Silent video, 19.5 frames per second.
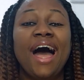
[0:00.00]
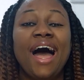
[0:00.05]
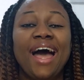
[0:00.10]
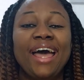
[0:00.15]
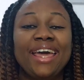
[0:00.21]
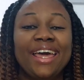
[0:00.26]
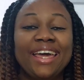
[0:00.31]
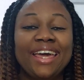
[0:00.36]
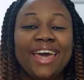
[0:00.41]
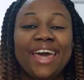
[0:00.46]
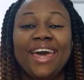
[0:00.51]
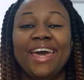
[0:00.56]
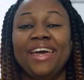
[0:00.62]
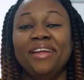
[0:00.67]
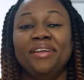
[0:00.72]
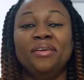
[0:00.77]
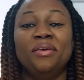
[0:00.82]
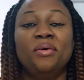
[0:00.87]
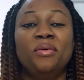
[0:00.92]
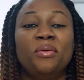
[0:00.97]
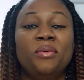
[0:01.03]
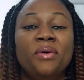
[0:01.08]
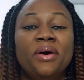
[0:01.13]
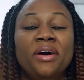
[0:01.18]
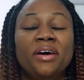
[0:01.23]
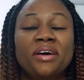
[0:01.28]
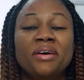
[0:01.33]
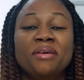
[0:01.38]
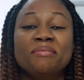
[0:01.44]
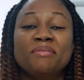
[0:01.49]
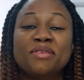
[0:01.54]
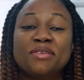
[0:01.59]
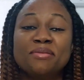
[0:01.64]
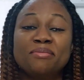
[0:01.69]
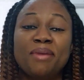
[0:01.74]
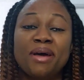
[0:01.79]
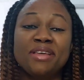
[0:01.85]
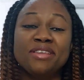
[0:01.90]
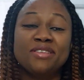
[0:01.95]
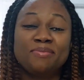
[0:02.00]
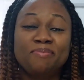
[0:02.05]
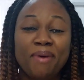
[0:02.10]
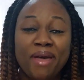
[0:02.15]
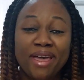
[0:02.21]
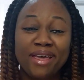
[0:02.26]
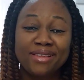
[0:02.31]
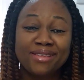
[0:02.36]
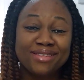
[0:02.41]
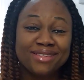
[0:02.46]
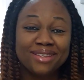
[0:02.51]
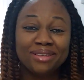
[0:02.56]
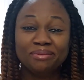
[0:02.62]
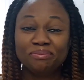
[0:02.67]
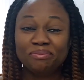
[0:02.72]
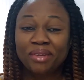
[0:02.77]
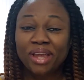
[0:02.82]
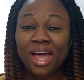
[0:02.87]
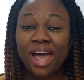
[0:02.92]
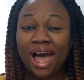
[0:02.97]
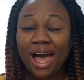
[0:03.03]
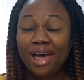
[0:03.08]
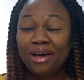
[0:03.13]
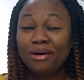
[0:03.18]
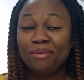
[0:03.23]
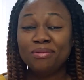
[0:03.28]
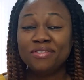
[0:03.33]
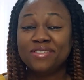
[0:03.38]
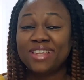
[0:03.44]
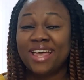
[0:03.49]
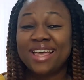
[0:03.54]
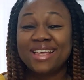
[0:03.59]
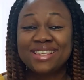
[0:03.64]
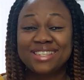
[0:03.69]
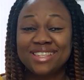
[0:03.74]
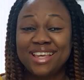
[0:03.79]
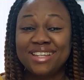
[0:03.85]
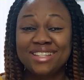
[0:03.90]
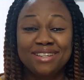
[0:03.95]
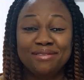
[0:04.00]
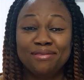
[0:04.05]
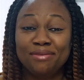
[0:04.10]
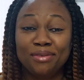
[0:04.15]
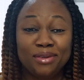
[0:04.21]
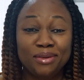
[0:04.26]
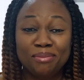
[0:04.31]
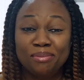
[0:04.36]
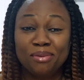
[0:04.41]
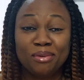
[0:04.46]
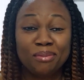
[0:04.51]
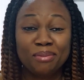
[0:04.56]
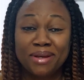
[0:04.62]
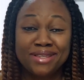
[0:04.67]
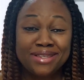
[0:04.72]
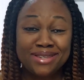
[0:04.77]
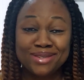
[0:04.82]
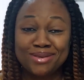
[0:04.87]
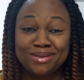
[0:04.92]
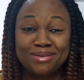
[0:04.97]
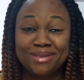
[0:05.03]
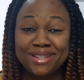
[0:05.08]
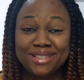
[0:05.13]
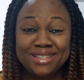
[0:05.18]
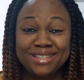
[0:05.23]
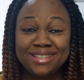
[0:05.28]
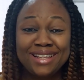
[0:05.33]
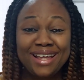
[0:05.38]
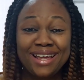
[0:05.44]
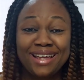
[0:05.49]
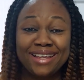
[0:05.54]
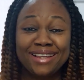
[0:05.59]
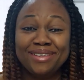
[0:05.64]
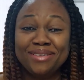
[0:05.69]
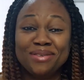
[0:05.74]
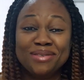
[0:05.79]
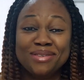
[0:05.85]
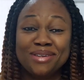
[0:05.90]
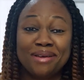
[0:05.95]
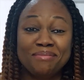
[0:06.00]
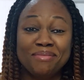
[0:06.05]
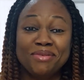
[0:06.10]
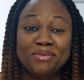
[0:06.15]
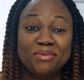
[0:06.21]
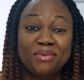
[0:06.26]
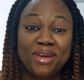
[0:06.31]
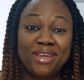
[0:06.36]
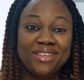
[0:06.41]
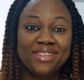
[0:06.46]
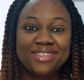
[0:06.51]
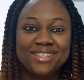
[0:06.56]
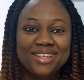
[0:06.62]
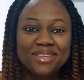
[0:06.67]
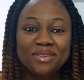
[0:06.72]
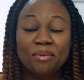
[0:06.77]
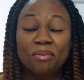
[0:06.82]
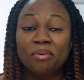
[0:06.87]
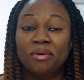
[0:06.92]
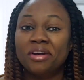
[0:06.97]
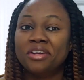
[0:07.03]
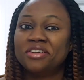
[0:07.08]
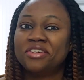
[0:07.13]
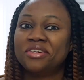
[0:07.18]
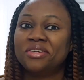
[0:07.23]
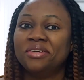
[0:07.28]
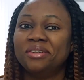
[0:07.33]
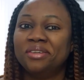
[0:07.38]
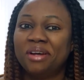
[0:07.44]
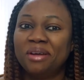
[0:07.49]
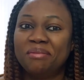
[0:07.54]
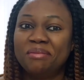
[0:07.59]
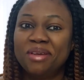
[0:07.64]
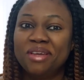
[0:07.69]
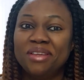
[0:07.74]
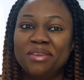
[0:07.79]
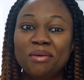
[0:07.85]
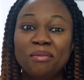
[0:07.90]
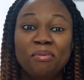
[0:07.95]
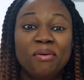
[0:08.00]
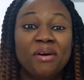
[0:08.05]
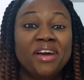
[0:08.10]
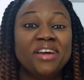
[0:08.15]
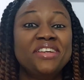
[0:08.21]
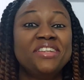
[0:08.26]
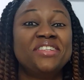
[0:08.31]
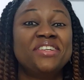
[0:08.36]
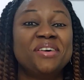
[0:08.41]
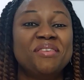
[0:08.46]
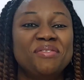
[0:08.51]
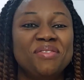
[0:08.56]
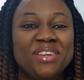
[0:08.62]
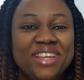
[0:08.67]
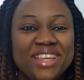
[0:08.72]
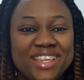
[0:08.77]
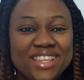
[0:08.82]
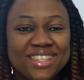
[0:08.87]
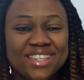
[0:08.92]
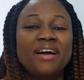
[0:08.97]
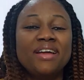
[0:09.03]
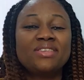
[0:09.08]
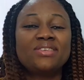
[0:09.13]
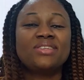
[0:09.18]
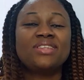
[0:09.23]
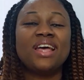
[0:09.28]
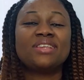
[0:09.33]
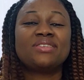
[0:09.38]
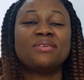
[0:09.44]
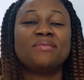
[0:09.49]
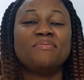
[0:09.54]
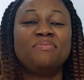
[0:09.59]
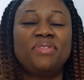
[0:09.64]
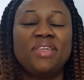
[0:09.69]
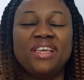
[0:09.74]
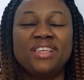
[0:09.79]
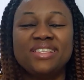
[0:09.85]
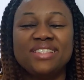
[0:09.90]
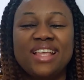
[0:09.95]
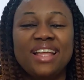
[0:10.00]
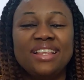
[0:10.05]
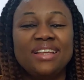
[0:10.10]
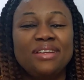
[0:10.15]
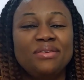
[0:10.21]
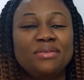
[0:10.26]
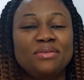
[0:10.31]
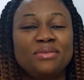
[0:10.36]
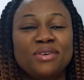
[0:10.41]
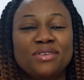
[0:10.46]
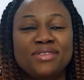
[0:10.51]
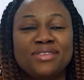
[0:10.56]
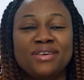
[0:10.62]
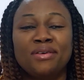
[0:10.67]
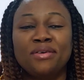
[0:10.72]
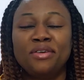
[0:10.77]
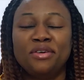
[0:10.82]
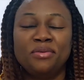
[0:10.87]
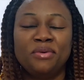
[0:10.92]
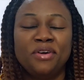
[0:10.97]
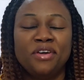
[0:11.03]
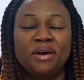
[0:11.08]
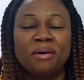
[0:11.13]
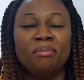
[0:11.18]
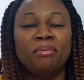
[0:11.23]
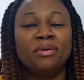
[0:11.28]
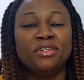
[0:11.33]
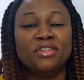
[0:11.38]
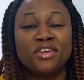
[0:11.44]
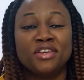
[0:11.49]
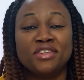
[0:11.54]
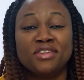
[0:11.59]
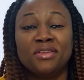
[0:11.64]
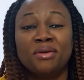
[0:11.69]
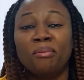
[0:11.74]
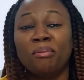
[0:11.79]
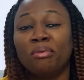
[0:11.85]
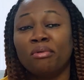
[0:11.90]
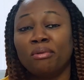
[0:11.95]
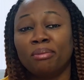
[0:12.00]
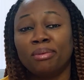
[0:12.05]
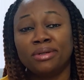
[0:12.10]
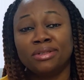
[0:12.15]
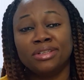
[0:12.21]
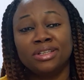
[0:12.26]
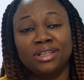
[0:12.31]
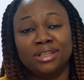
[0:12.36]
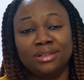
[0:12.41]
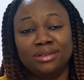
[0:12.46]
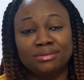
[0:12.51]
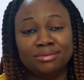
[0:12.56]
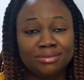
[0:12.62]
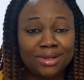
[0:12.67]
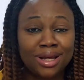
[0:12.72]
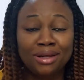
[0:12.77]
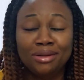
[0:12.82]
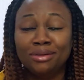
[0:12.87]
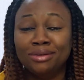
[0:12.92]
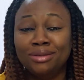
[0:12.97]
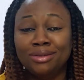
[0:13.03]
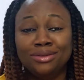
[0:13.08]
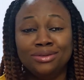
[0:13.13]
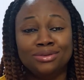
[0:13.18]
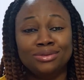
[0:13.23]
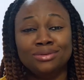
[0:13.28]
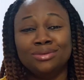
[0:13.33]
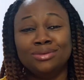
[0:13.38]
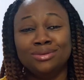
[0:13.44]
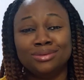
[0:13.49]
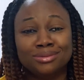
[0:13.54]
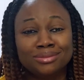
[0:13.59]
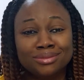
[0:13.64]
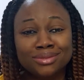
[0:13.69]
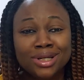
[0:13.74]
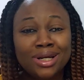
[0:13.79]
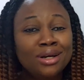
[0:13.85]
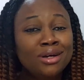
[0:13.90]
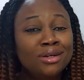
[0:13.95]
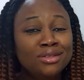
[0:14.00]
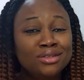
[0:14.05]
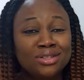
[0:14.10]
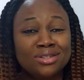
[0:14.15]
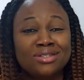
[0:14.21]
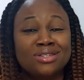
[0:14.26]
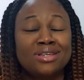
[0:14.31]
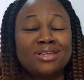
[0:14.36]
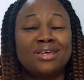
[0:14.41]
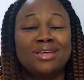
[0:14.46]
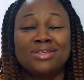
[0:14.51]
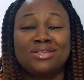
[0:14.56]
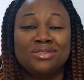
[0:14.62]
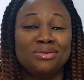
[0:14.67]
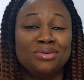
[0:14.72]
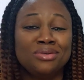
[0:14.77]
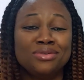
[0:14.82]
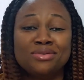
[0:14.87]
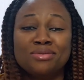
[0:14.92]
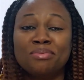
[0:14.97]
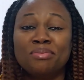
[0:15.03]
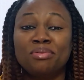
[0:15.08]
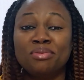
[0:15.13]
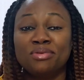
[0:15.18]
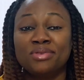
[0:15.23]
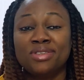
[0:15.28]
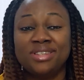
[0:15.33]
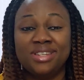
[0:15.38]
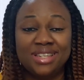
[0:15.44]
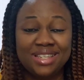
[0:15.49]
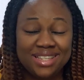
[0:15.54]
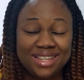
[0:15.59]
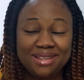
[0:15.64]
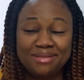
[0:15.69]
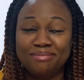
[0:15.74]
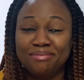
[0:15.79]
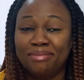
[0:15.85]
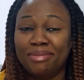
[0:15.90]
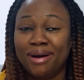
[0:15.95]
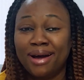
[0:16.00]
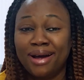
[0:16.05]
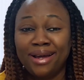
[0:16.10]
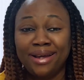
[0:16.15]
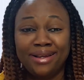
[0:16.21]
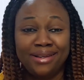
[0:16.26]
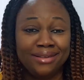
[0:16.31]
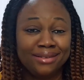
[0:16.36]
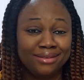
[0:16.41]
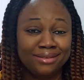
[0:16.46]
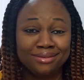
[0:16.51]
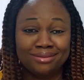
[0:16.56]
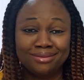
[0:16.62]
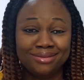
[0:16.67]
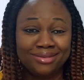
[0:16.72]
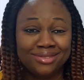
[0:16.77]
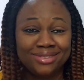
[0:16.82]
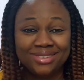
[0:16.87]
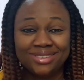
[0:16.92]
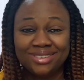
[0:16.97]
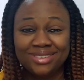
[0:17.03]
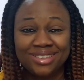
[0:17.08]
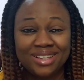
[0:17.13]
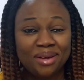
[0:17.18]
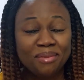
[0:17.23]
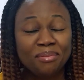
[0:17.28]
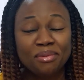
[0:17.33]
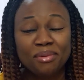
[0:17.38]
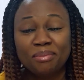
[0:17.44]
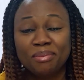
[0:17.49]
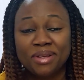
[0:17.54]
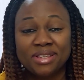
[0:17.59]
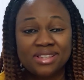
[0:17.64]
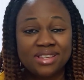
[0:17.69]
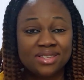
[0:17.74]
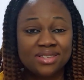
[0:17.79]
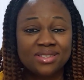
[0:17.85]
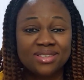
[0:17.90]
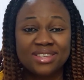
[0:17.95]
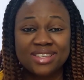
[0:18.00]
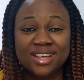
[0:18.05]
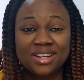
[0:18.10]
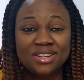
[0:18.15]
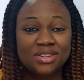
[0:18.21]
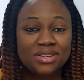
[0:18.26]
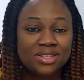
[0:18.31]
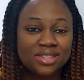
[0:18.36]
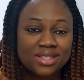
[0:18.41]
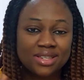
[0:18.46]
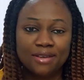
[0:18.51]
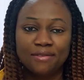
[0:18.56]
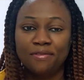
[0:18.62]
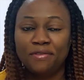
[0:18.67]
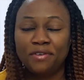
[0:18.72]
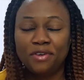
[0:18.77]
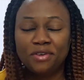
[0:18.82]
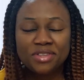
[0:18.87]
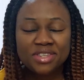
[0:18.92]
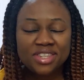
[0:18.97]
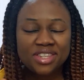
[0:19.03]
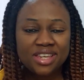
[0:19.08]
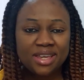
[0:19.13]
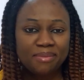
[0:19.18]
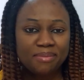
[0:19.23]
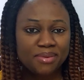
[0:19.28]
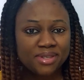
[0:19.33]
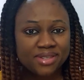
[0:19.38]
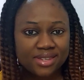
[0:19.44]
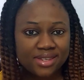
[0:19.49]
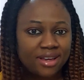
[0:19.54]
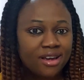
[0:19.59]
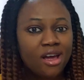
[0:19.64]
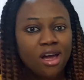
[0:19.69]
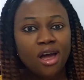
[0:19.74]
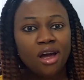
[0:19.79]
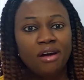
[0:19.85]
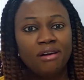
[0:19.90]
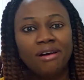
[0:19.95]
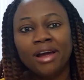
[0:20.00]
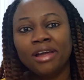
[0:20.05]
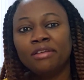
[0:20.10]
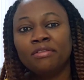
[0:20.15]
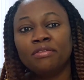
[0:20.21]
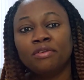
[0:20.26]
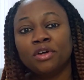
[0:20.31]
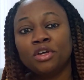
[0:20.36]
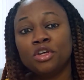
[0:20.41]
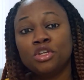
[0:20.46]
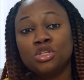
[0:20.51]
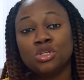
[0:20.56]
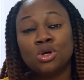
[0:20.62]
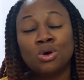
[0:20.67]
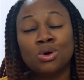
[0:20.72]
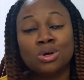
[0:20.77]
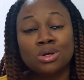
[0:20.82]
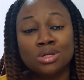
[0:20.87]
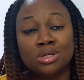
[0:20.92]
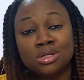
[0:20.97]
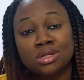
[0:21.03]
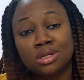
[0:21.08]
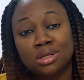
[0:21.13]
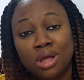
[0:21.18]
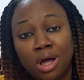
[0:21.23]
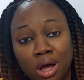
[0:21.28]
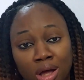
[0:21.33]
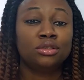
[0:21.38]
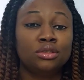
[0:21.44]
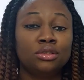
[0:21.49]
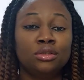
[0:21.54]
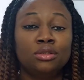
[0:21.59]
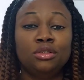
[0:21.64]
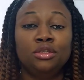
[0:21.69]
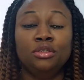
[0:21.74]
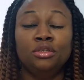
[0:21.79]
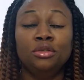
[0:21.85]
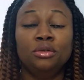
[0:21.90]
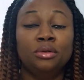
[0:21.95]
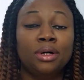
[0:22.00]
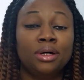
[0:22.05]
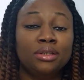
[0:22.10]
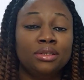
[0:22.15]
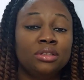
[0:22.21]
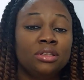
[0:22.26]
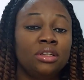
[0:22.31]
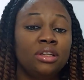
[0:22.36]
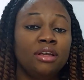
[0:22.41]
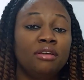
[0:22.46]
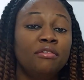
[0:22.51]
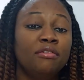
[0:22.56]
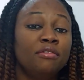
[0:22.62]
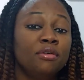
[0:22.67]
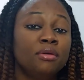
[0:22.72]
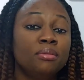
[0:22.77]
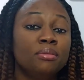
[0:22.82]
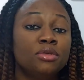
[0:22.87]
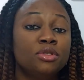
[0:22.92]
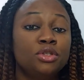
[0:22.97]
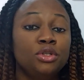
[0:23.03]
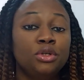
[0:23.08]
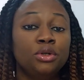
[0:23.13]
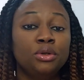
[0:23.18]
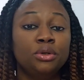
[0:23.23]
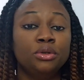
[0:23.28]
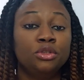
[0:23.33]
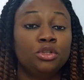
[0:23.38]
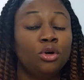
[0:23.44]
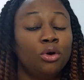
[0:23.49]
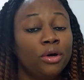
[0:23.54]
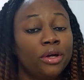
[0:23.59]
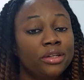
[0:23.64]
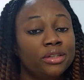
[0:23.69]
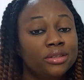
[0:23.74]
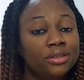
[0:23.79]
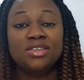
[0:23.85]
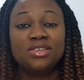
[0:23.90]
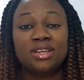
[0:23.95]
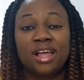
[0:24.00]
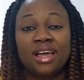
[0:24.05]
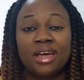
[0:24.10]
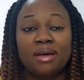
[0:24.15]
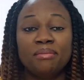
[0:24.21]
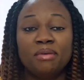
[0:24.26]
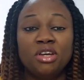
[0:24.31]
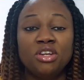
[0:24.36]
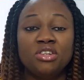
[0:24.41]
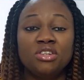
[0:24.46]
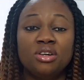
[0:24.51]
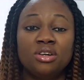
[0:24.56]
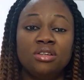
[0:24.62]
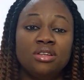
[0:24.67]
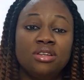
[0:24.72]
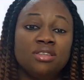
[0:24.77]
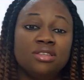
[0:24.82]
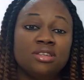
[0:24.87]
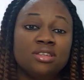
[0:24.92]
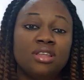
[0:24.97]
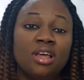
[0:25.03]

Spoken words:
Hi again, welcome to my space. I hope you started searching for the properties already. Like, no time to waste, no pressure. No pressure, please. Right, so there are some things that they do not tell you when you're purchasing a property that you need to know, just in case you want to proceed in buying a property. So these are just a few tips, right, for you to consider, so you know, and so it informs your choice. So like I mentioned, it